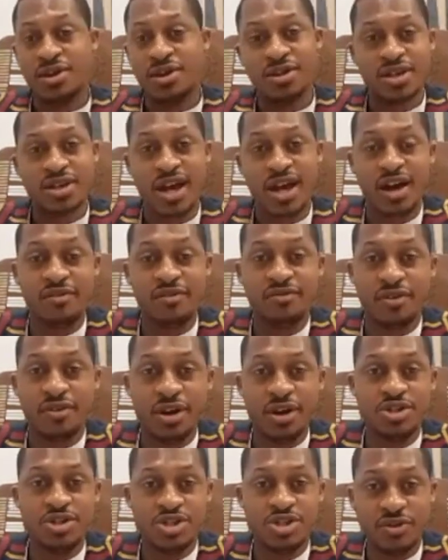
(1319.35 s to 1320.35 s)
have
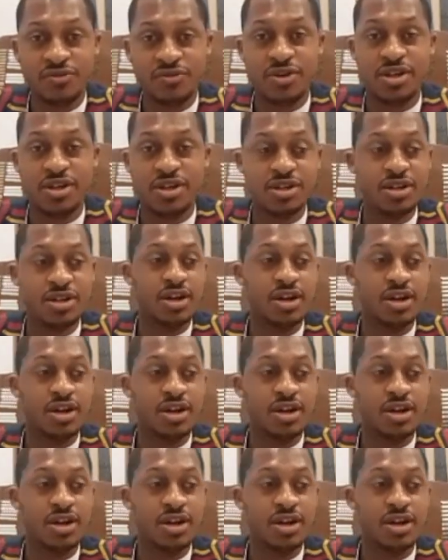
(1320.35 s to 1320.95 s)
shifted. But